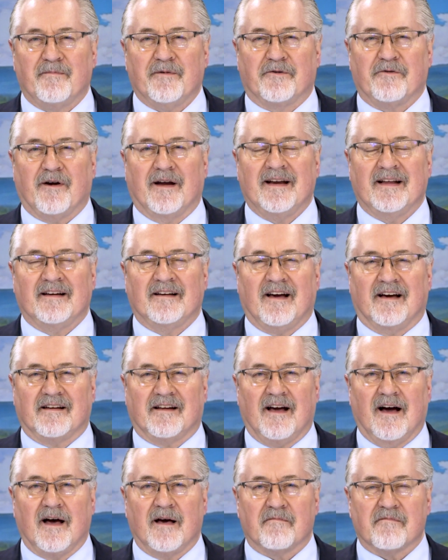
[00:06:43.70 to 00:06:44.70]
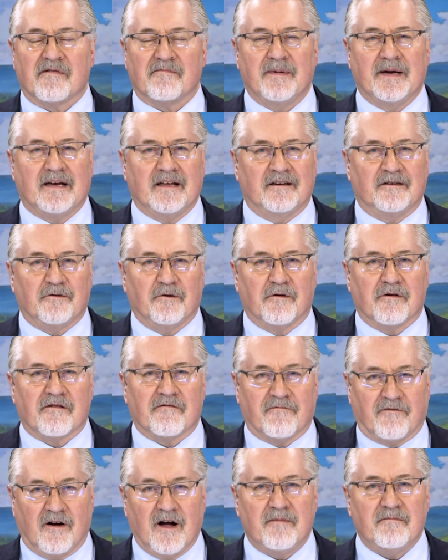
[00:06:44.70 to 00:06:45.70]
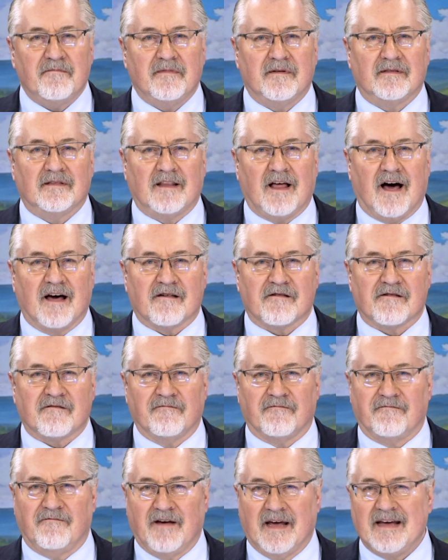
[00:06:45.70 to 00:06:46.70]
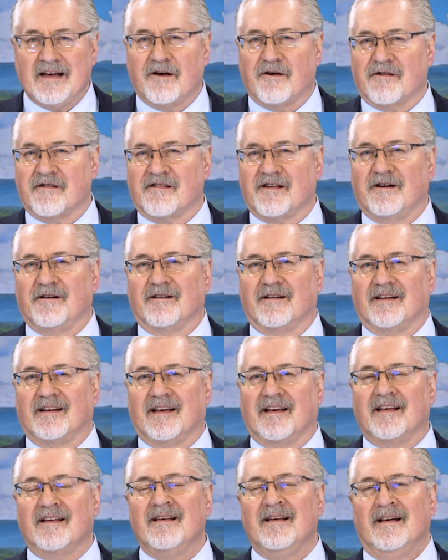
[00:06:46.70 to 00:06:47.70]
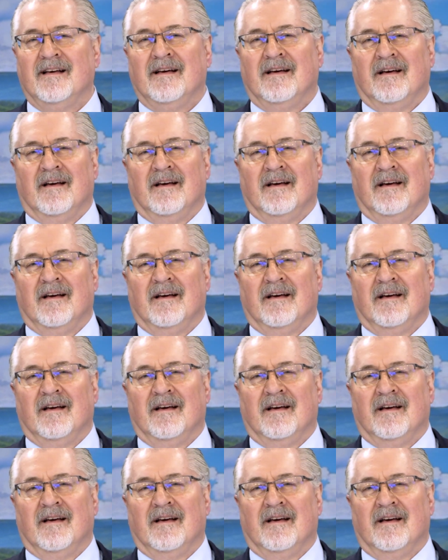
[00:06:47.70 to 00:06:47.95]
BubbaTrading.com speaking to us from Las Vegas here today.